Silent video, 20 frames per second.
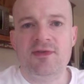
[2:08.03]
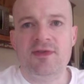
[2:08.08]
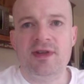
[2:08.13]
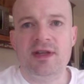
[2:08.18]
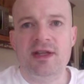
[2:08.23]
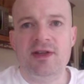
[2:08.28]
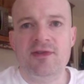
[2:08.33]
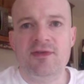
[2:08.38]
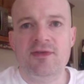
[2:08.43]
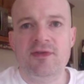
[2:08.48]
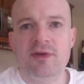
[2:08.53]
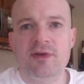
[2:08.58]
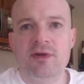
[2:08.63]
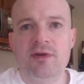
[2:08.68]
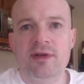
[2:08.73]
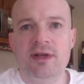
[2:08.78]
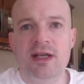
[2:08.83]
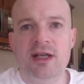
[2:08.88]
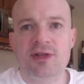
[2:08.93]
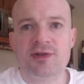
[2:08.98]
if you're
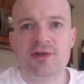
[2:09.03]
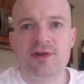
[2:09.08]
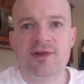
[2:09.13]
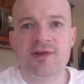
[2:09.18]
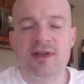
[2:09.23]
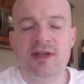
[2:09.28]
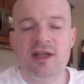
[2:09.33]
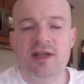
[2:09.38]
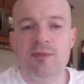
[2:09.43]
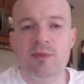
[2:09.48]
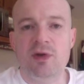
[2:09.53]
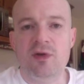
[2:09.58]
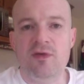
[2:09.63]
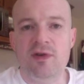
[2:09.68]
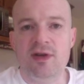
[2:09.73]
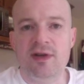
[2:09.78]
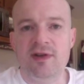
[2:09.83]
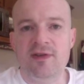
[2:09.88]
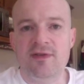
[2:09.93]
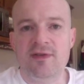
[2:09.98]
interested in
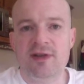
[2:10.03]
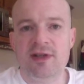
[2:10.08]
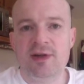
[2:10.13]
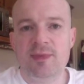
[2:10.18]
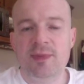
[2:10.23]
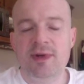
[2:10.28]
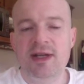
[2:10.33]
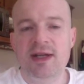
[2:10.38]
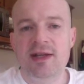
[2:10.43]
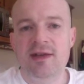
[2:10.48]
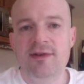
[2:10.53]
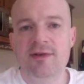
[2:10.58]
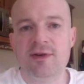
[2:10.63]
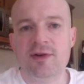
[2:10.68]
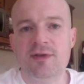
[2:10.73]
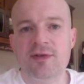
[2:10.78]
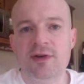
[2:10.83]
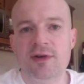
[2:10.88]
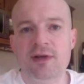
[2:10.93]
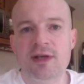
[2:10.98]
moving to the Philippines, or
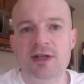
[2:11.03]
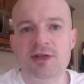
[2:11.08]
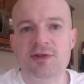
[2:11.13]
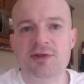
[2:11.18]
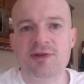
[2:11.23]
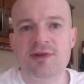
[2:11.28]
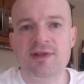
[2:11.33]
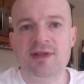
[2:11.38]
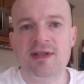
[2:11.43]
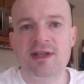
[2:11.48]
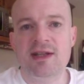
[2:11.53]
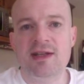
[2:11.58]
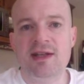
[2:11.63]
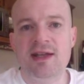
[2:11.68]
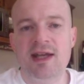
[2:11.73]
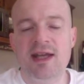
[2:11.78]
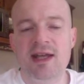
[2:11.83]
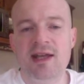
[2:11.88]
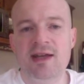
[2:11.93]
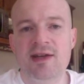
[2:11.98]
if you're interested in
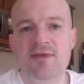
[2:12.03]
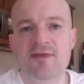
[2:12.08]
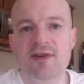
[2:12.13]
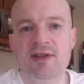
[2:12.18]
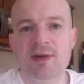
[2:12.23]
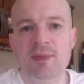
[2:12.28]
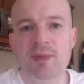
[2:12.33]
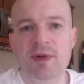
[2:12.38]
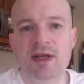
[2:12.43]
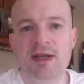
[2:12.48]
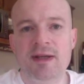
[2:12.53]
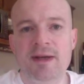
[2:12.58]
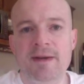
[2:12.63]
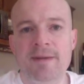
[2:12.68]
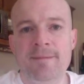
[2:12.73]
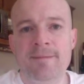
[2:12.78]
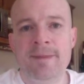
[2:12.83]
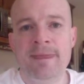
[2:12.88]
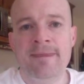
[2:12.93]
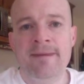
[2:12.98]
dating a Filipina,
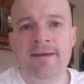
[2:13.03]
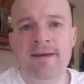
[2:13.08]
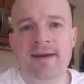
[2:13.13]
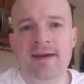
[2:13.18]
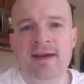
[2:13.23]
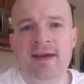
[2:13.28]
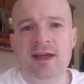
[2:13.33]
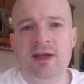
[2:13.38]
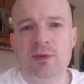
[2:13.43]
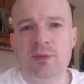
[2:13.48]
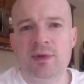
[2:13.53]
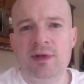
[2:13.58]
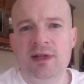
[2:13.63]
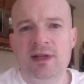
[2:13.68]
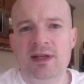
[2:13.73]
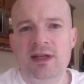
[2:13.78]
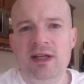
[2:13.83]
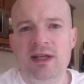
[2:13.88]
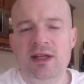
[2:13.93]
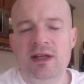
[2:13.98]
it
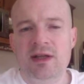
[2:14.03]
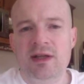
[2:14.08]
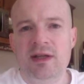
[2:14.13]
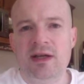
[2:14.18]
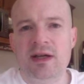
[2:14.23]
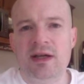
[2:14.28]
really